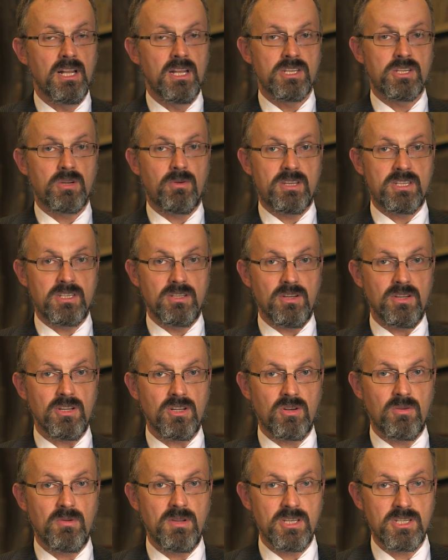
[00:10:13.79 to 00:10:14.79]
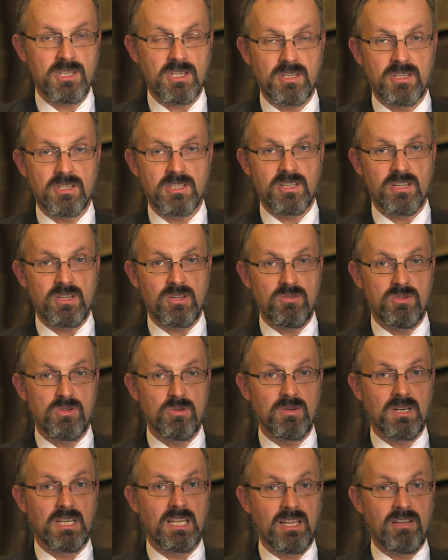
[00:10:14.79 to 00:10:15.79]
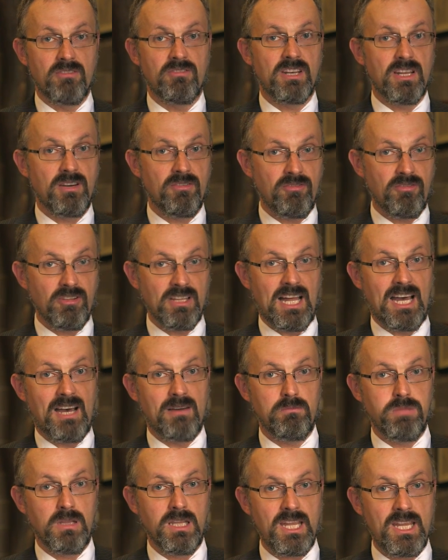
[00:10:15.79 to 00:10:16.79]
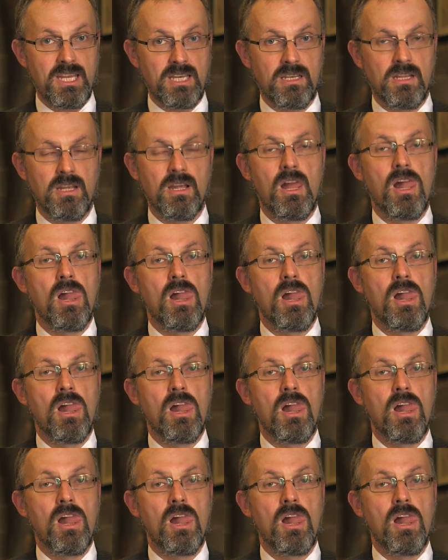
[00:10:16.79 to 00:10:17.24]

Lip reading: So it's not a coincidence that you don't live in a flat plane.